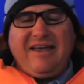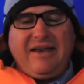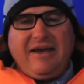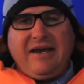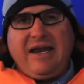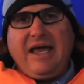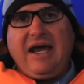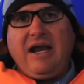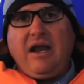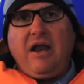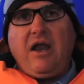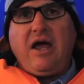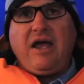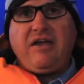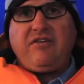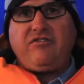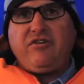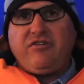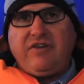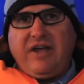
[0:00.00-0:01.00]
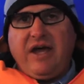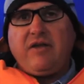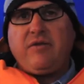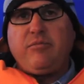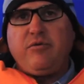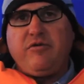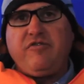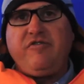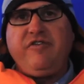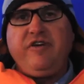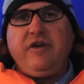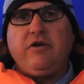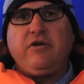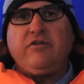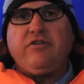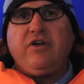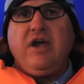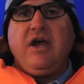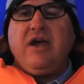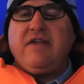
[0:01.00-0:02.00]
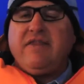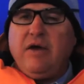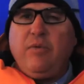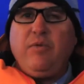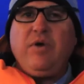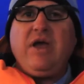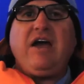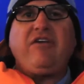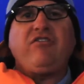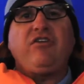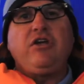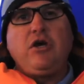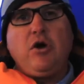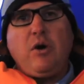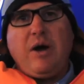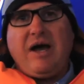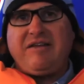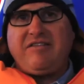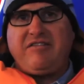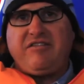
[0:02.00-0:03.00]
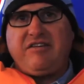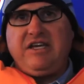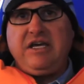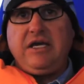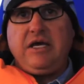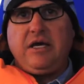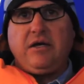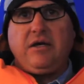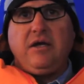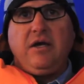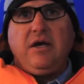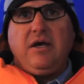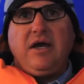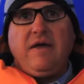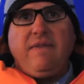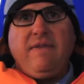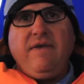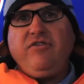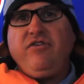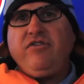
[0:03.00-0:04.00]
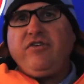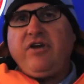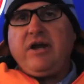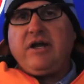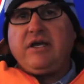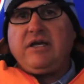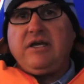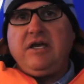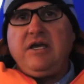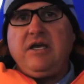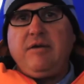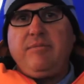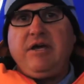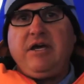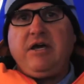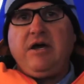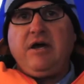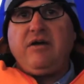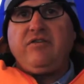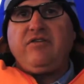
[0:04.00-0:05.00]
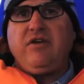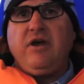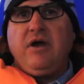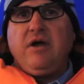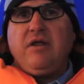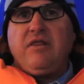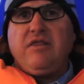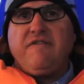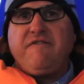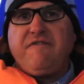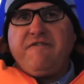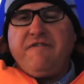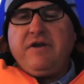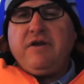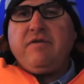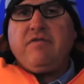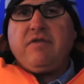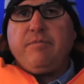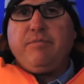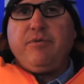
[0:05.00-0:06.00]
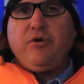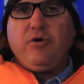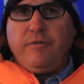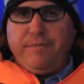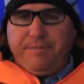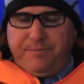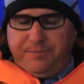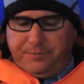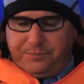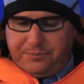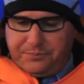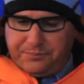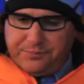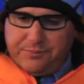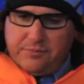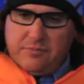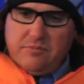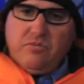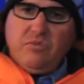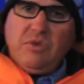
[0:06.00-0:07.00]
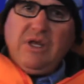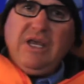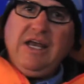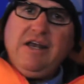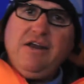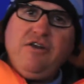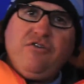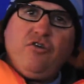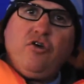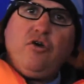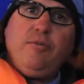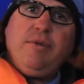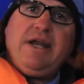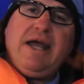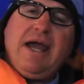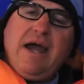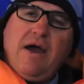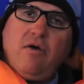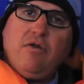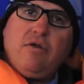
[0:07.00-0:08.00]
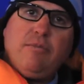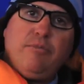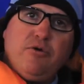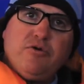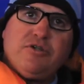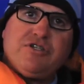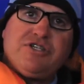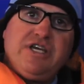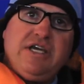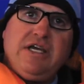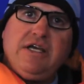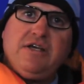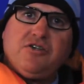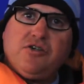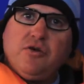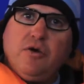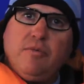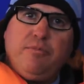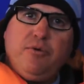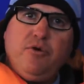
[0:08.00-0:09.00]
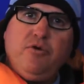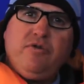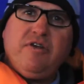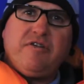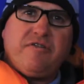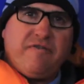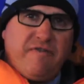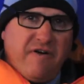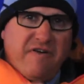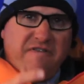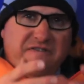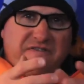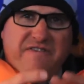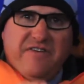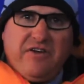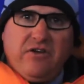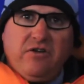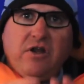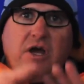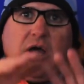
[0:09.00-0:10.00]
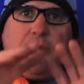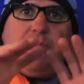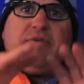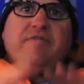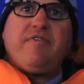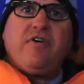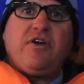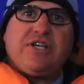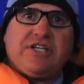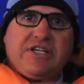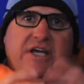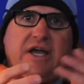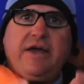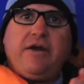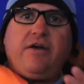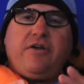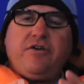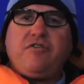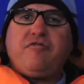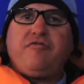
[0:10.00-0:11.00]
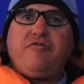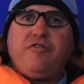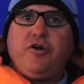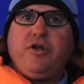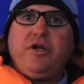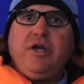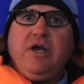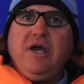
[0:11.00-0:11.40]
analyzed just how the boot feels, then we actually go out and ski it. And this is kind of key because the fit of the boot can determine how the boot skis. So a boot that's very filled up and very tight on your foot